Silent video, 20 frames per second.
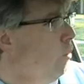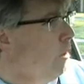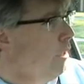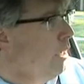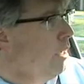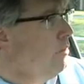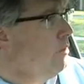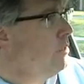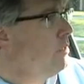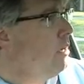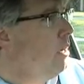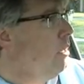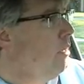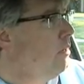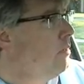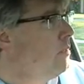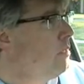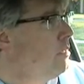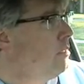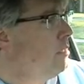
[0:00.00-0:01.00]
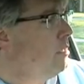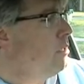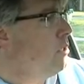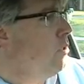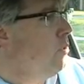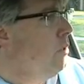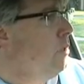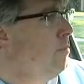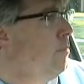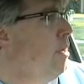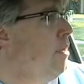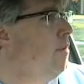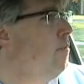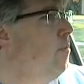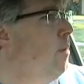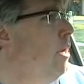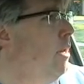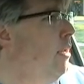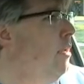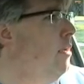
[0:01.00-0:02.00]
$100 is the total amount of
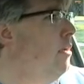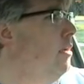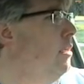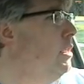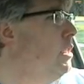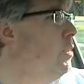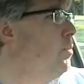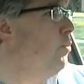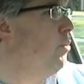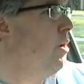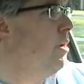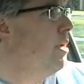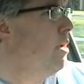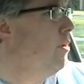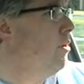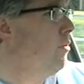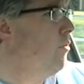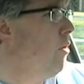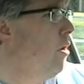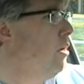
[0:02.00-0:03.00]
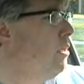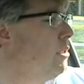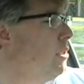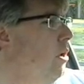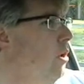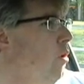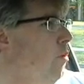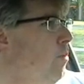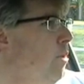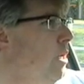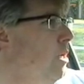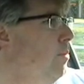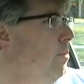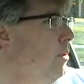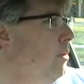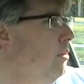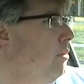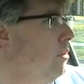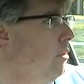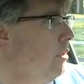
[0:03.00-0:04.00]
money spread out across all
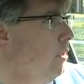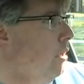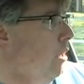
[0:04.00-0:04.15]
people,